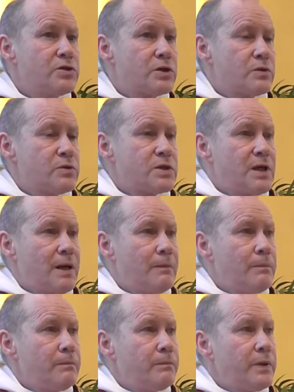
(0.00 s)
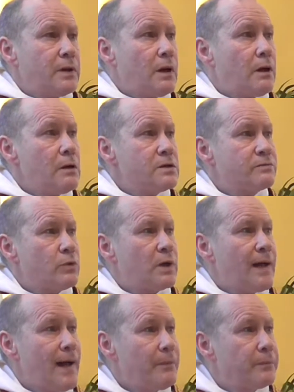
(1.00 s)
Jerusalem because of
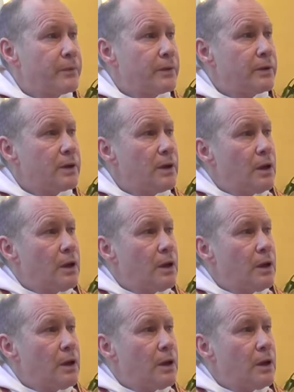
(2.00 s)
what happened